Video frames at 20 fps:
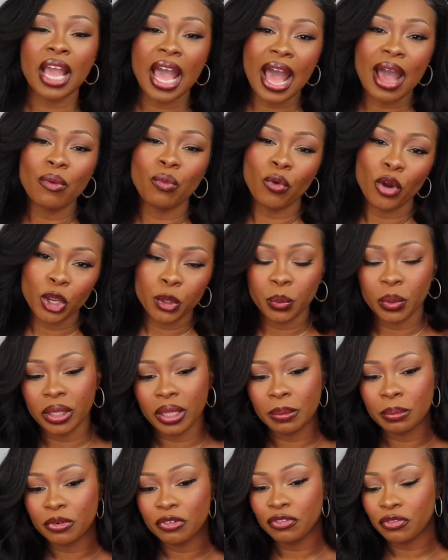I worked with
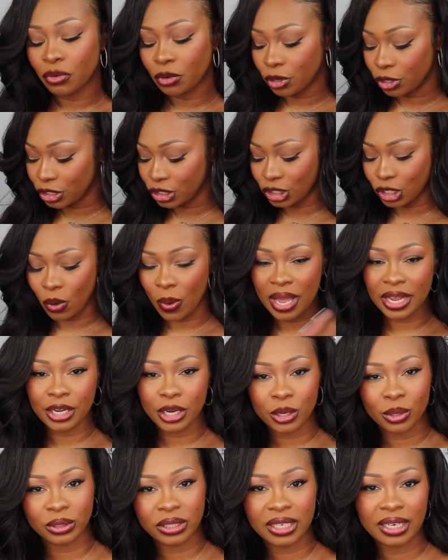them before, so I
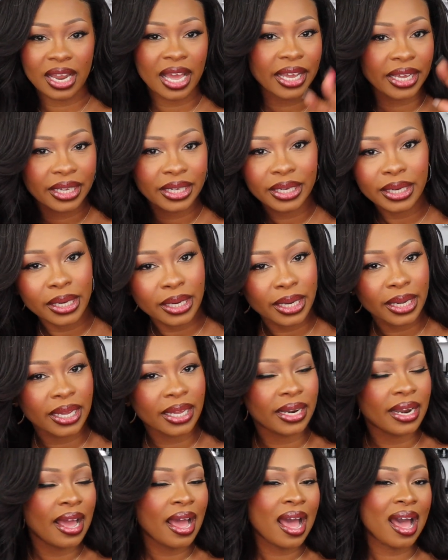know they're like
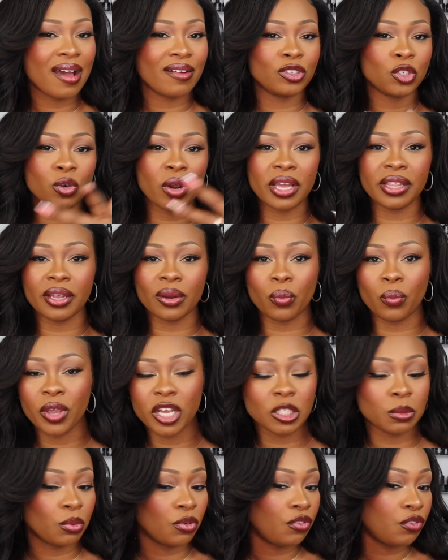good. I've tried their
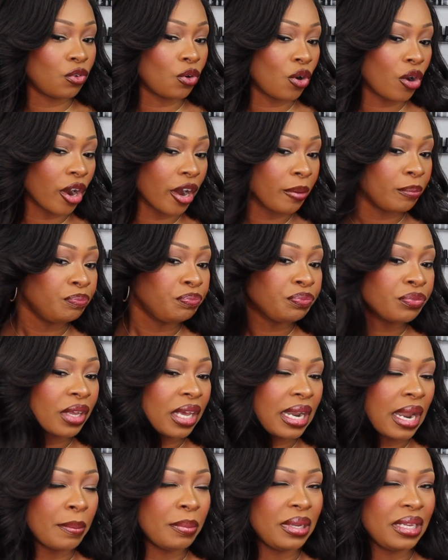wigs before,
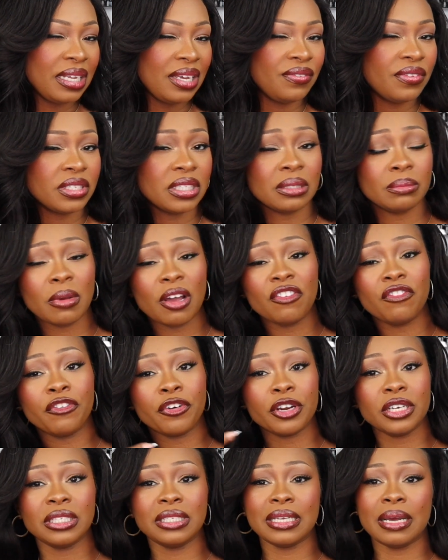and I believe this is my
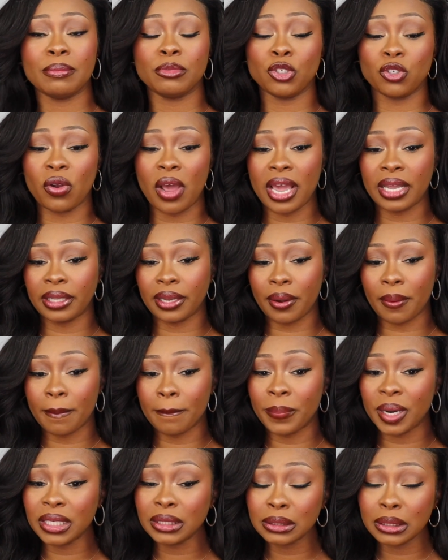first time trying their
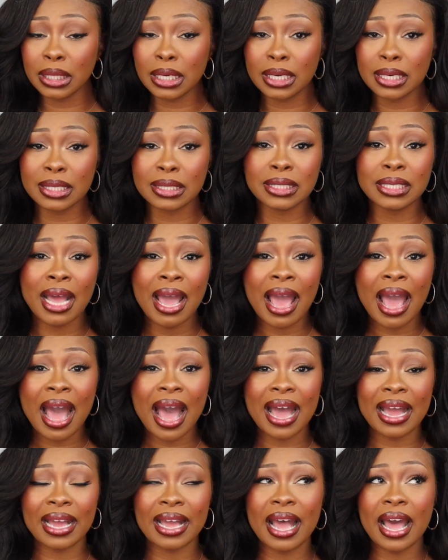bundles.
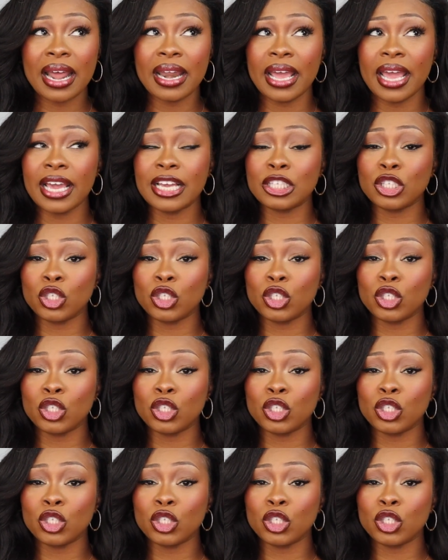I got a